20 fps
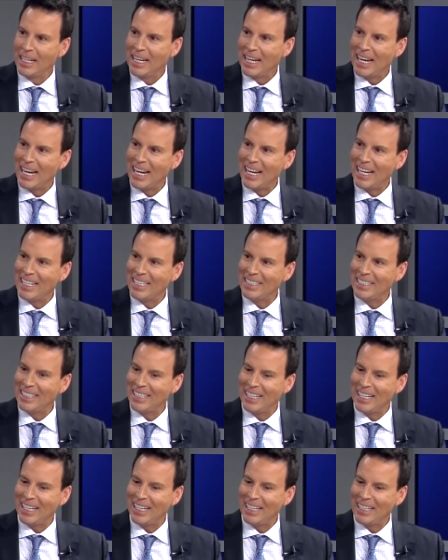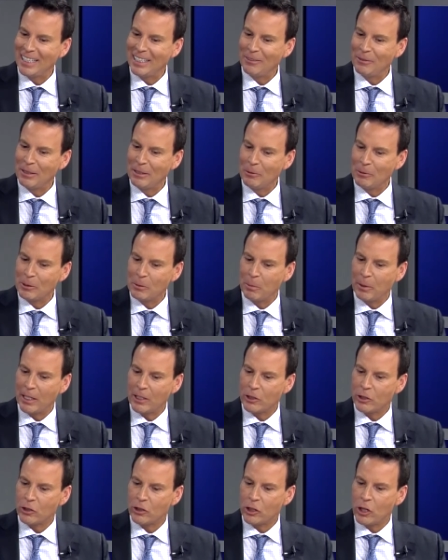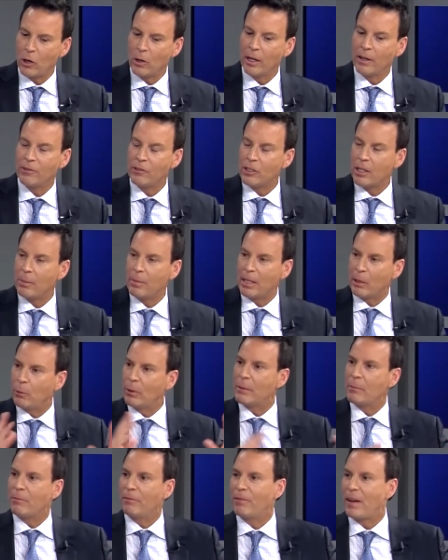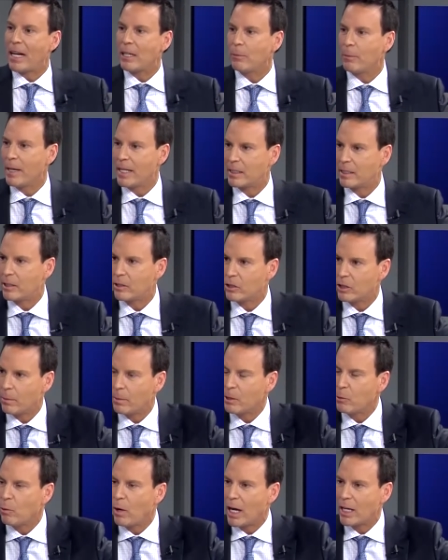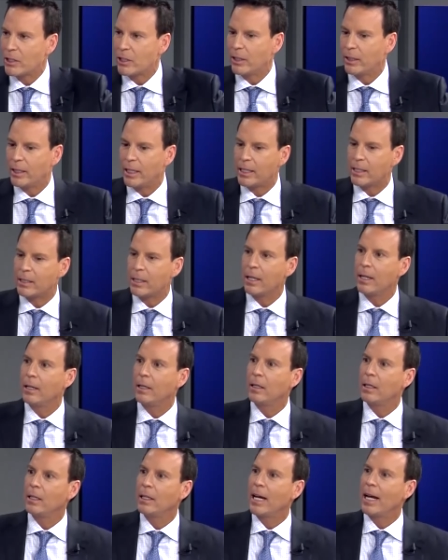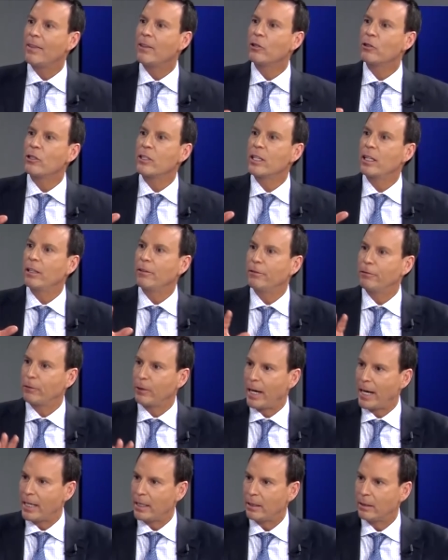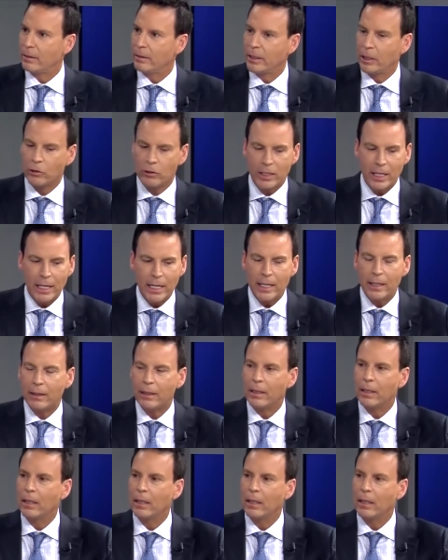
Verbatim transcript: And uh, it, it, was a pleasure. So, if somebody, well, final message, somebody watching this and they're still afraid, their teeth